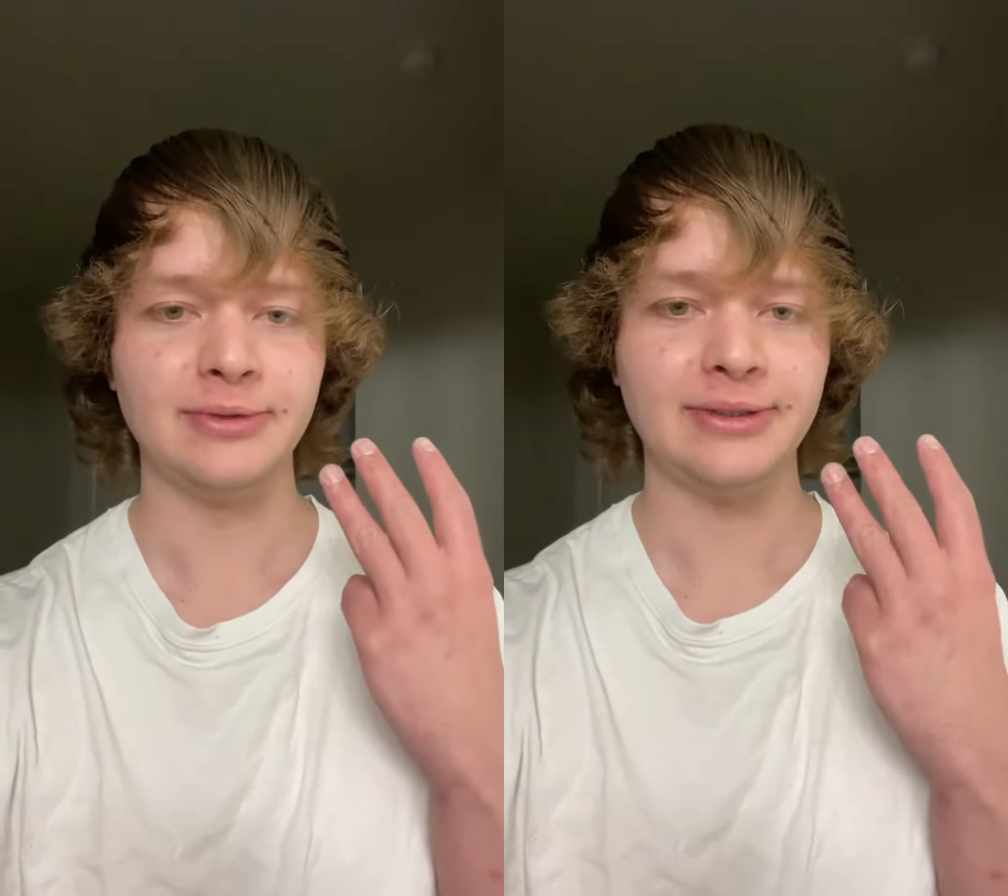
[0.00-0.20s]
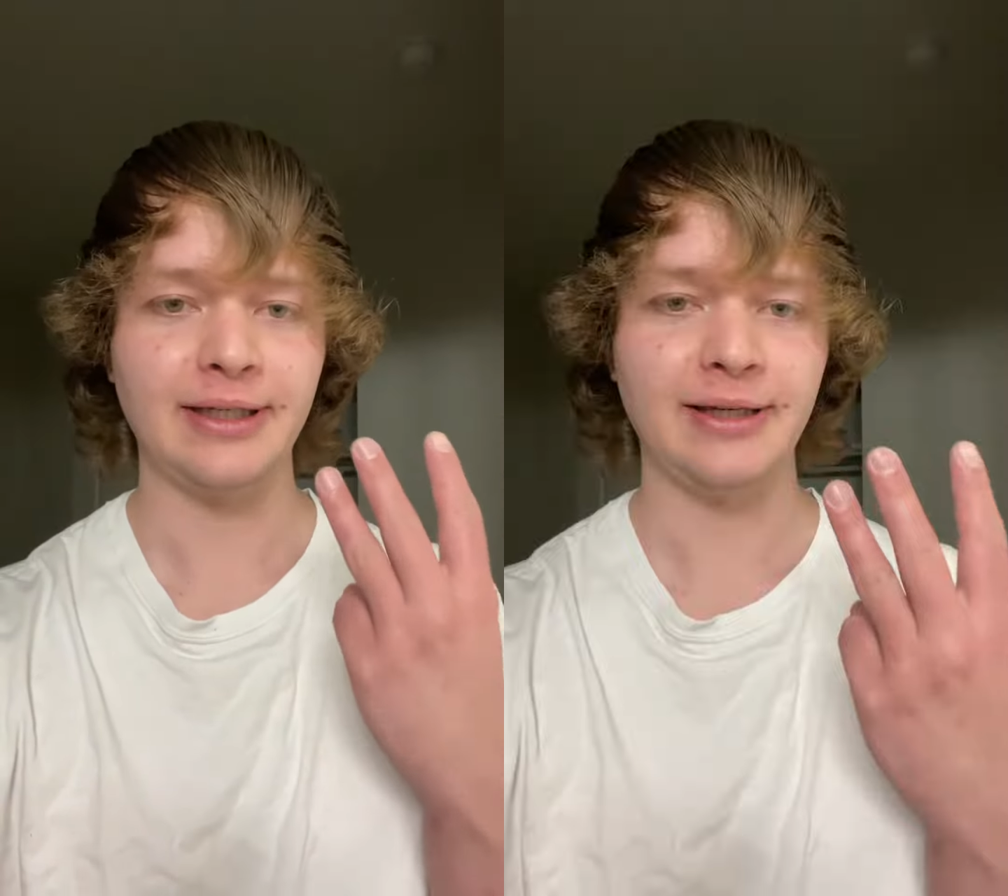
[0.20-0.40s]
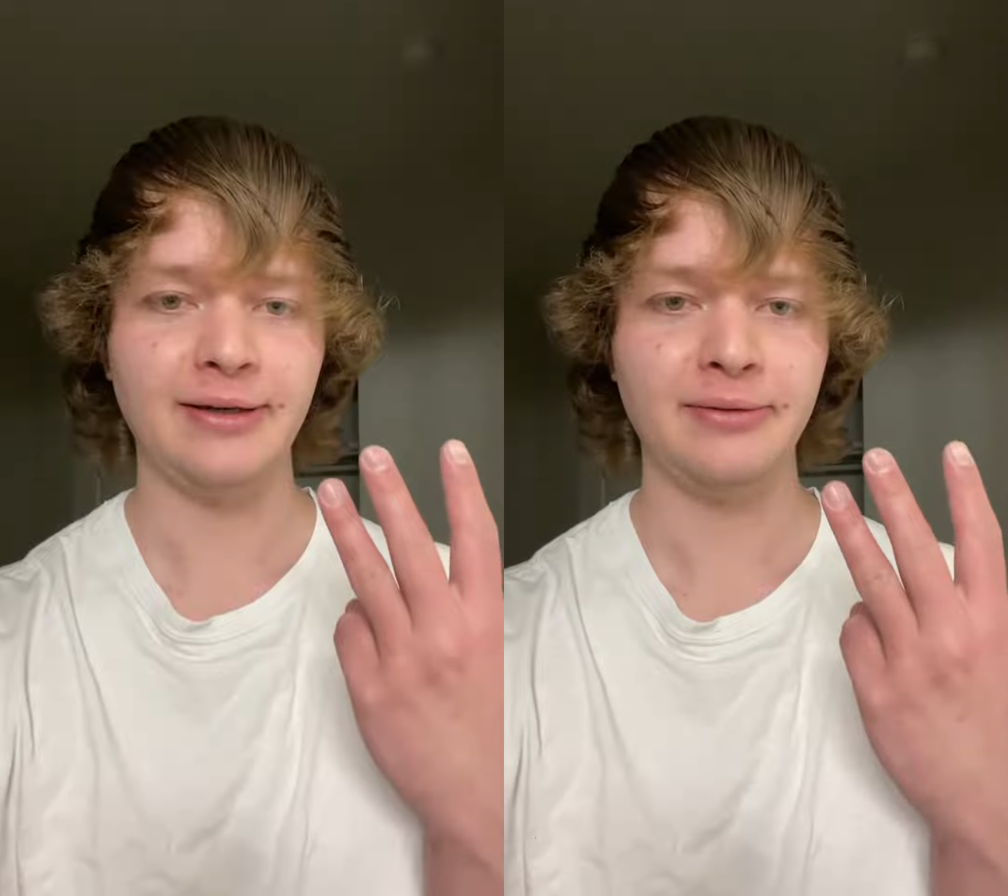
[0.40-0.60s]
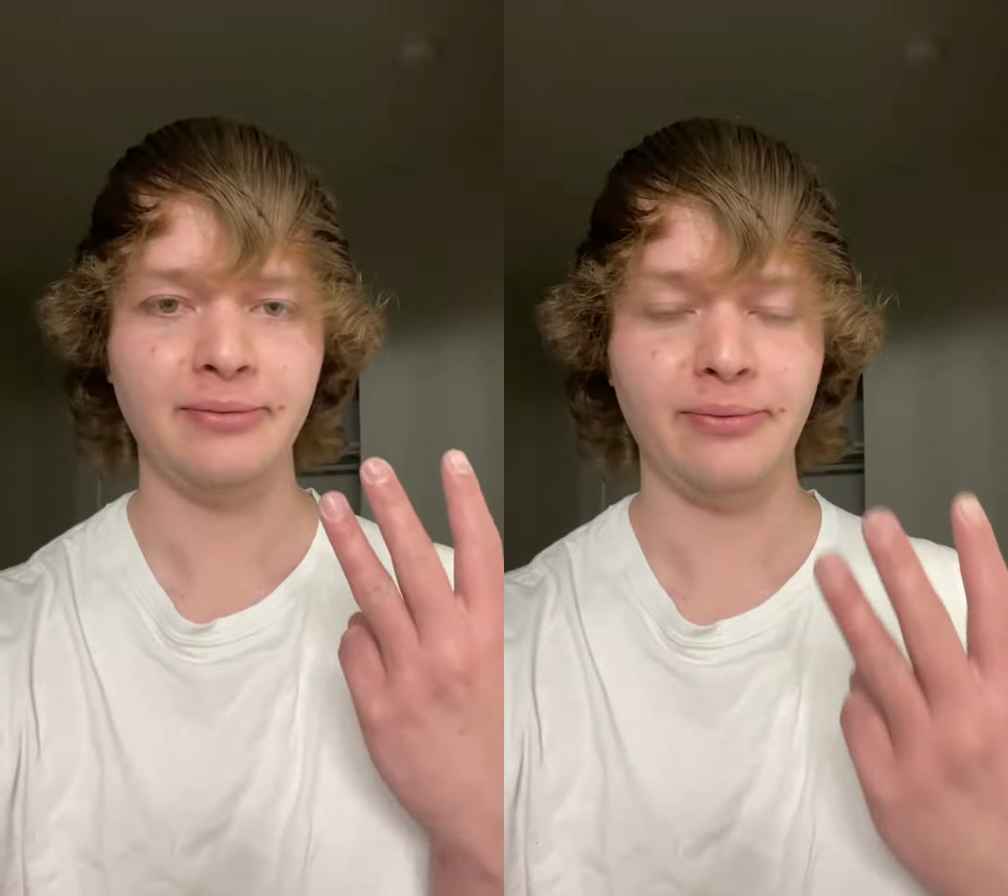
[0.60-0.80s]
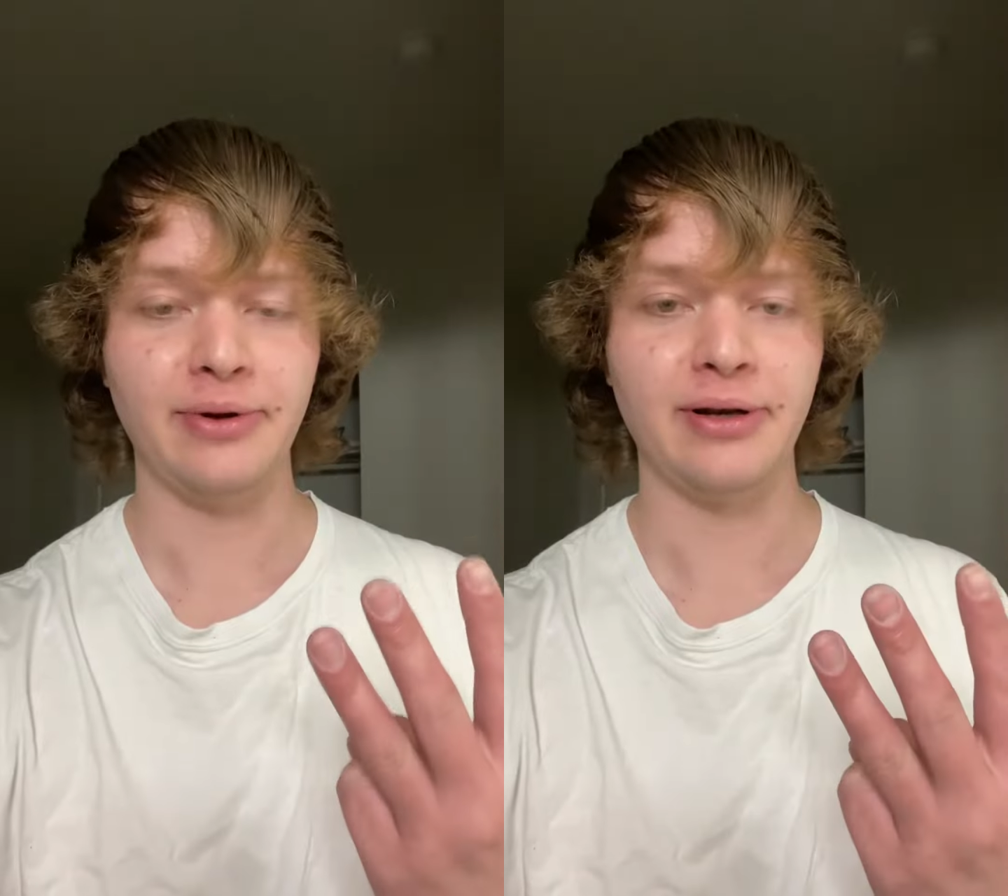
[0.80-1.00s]
say
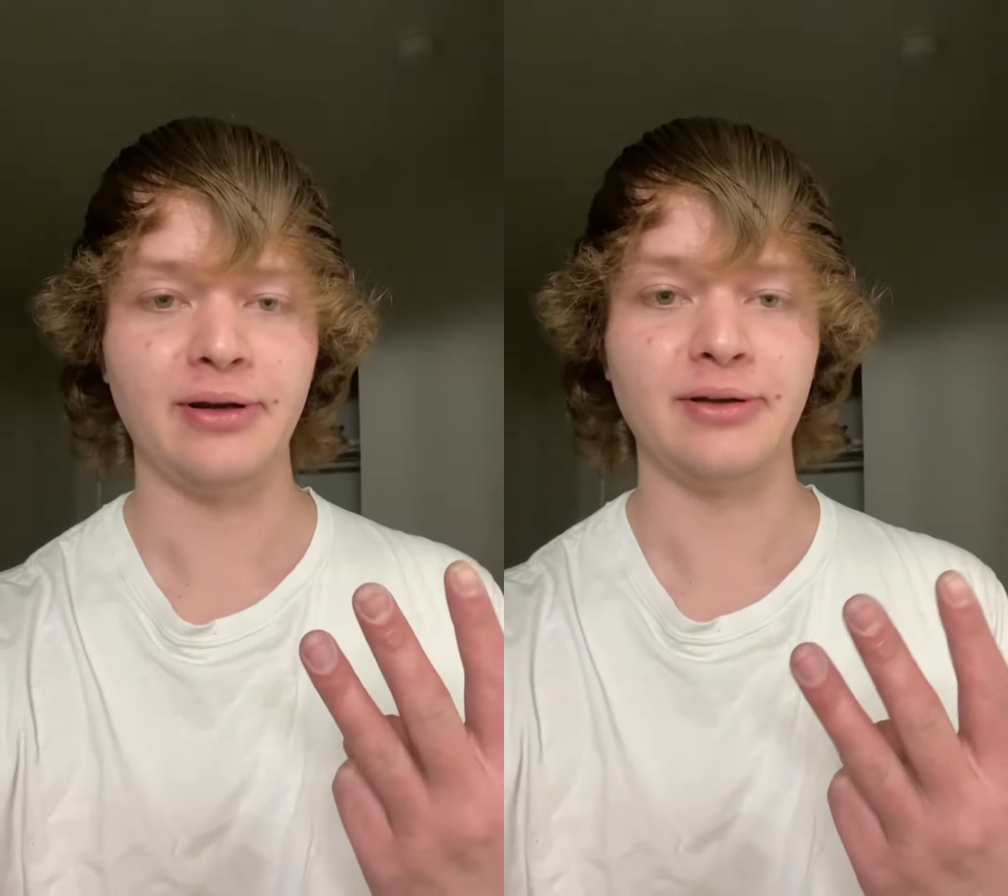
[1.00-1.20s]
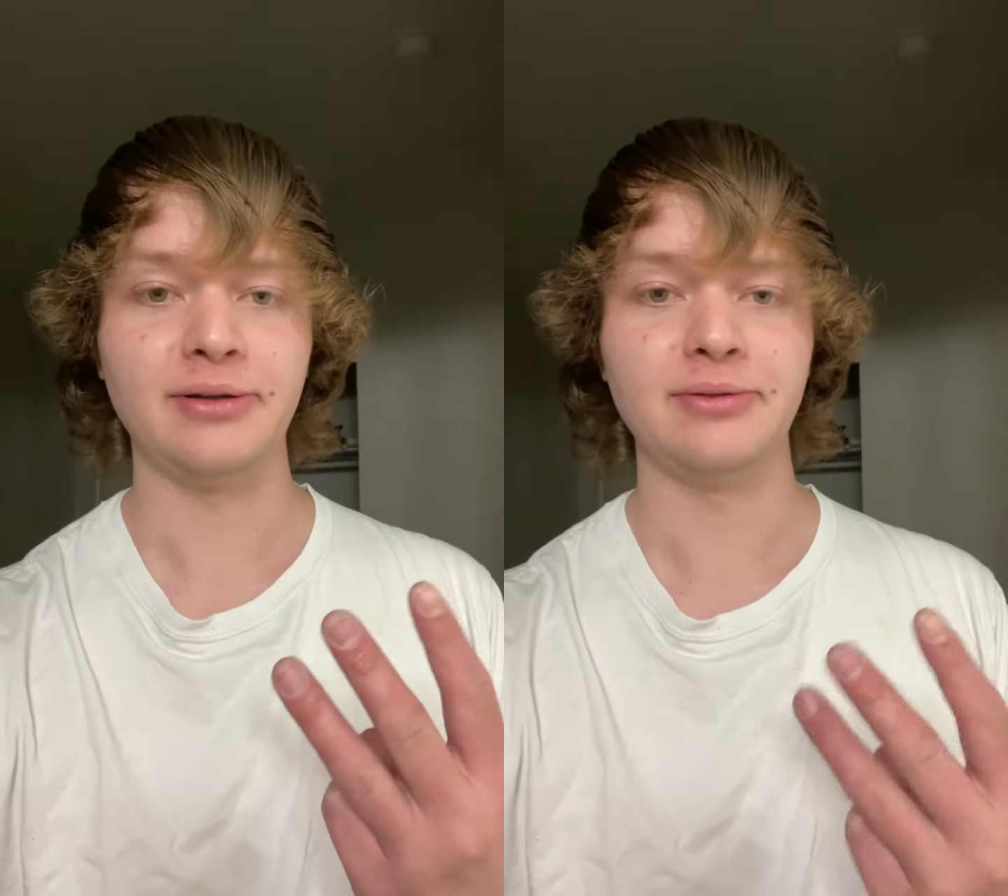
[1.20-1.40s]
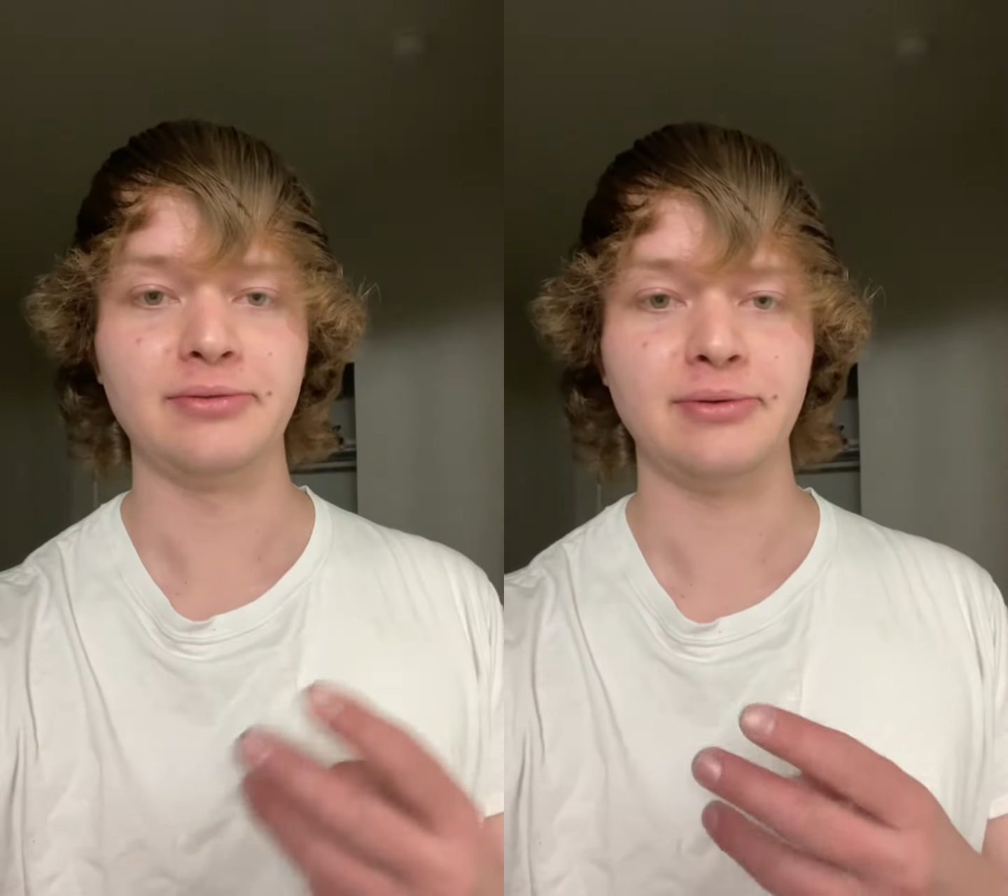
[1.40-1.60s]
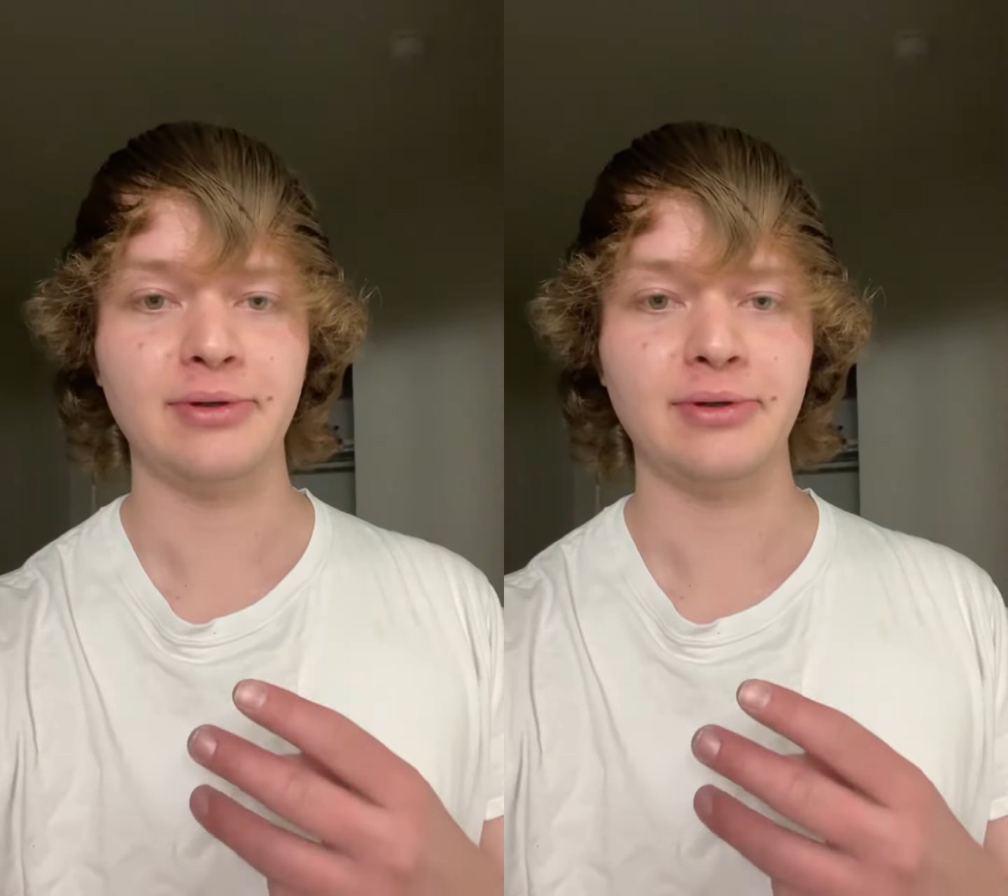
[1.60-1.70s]
when you